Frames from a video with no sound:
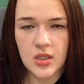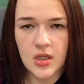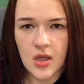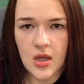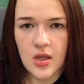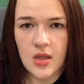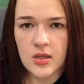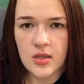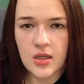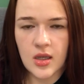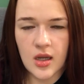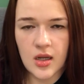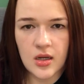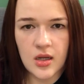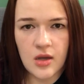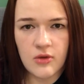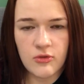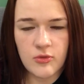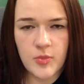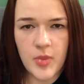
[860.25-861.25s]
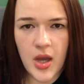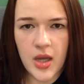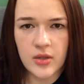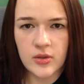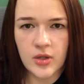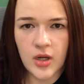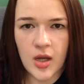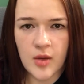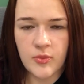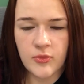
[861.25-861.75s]
They kind of have a bad
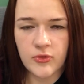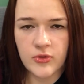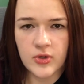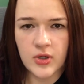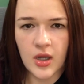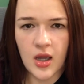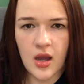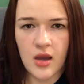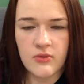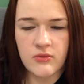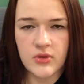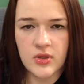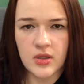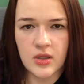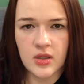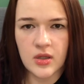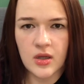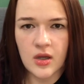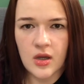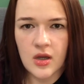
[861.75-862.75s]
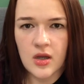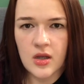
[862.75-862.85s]
rap for having